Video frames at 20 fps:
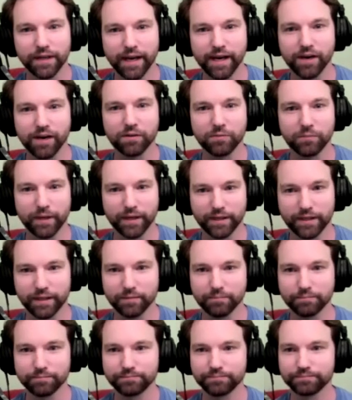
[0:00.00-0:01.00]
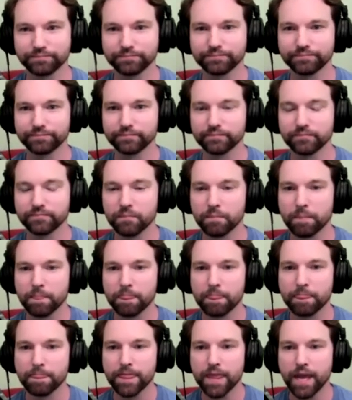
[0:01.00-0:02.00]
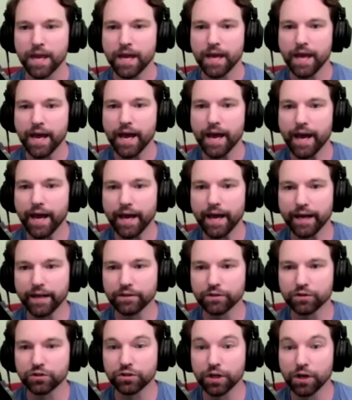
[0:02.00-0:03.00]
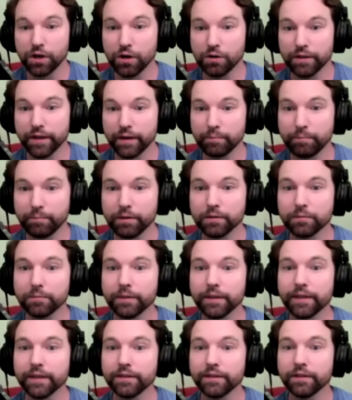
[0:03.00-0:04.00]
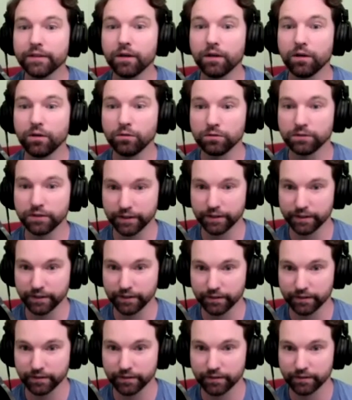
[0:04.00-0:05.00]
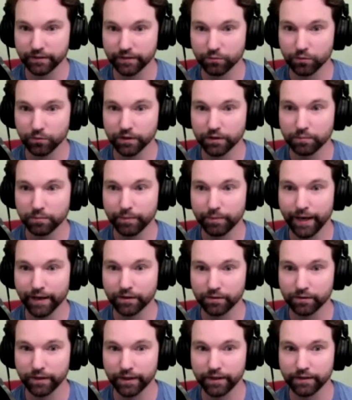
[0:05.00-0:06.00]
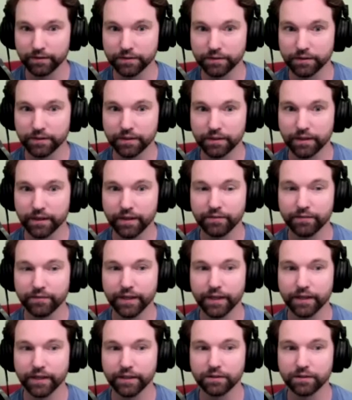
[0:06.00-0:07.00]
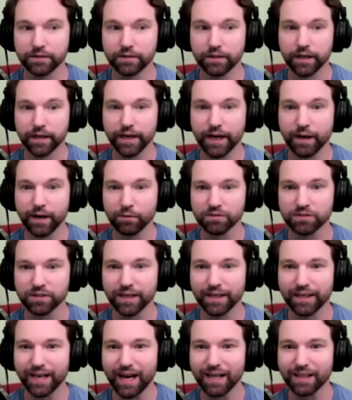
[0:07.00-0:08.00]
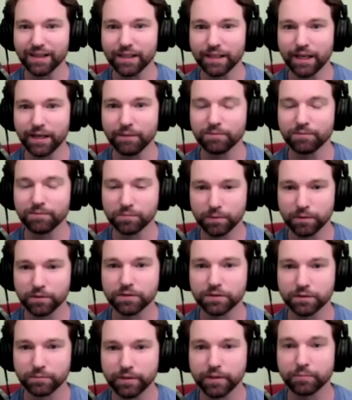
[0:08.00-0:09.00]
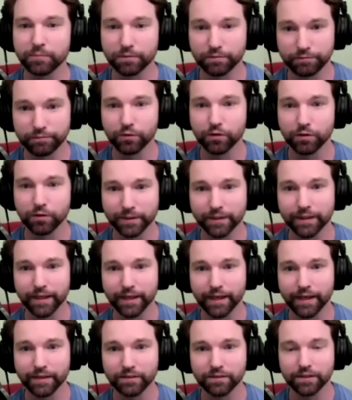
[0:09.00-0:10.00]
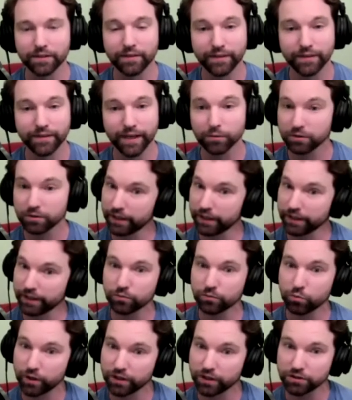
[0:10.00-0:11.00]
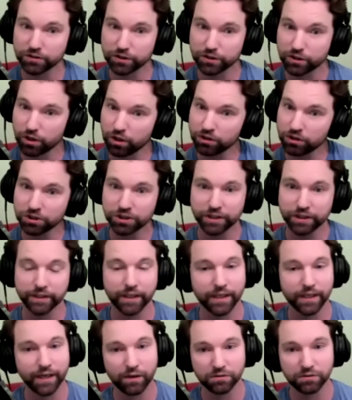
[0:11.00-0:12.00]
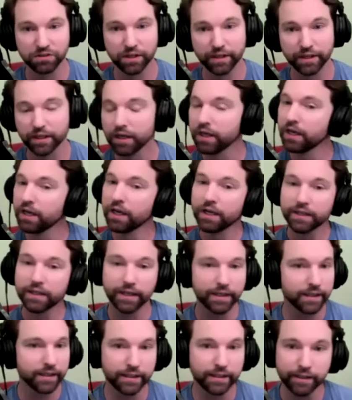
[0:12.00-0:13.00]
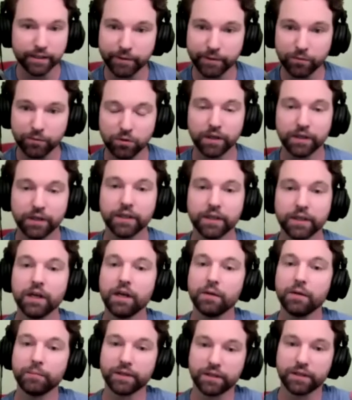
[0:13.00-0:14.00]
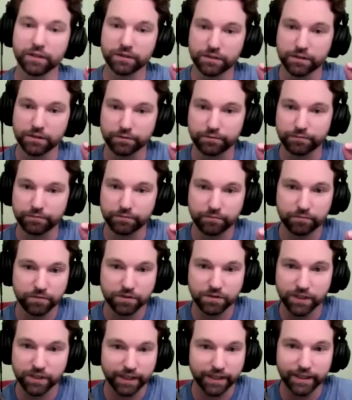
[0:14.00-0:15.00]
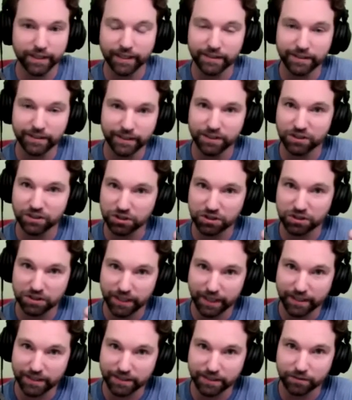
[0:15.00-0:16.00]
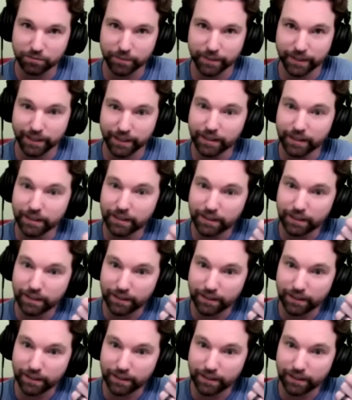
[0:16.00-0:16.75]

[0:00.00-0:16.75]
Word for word: hair and makeup. Damn. And so they put me in holding oh. with background, and oh. they and I was like, I think I'm supposed to be performing, guys. Yeah, and they were like, Where's the call sheet? And I was like, They didn't give me one because the second AD just texted me